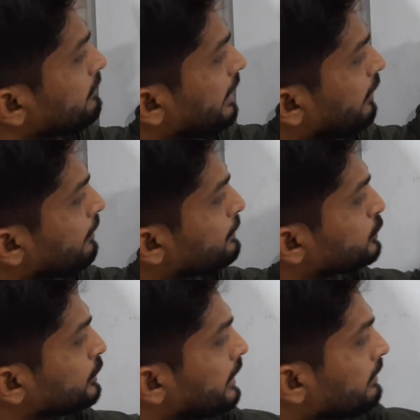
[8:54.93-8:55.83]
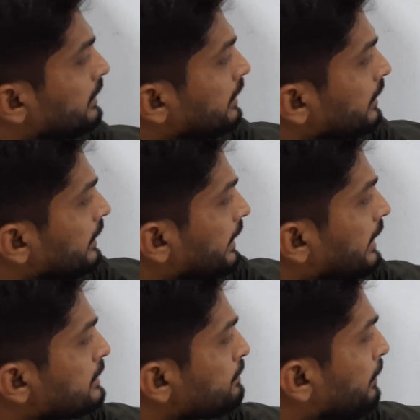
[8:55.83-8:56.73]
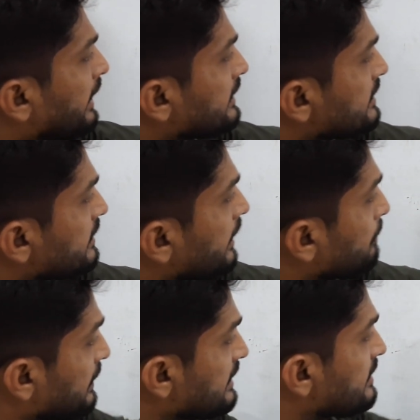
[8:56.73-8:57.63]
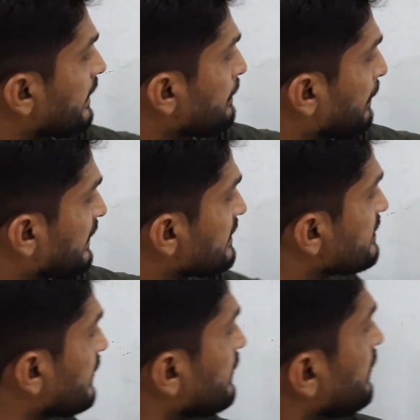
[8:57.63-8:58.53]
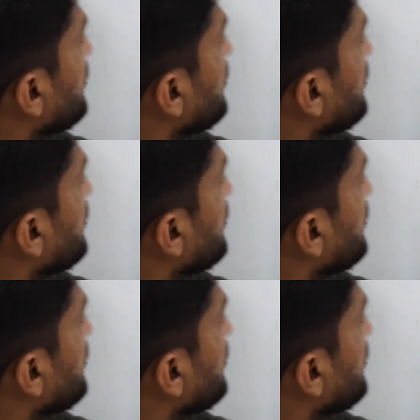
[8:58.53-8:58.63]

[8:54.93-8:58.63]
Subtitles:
we have oppositing. Here it has minus sign, plus sign, minus sign,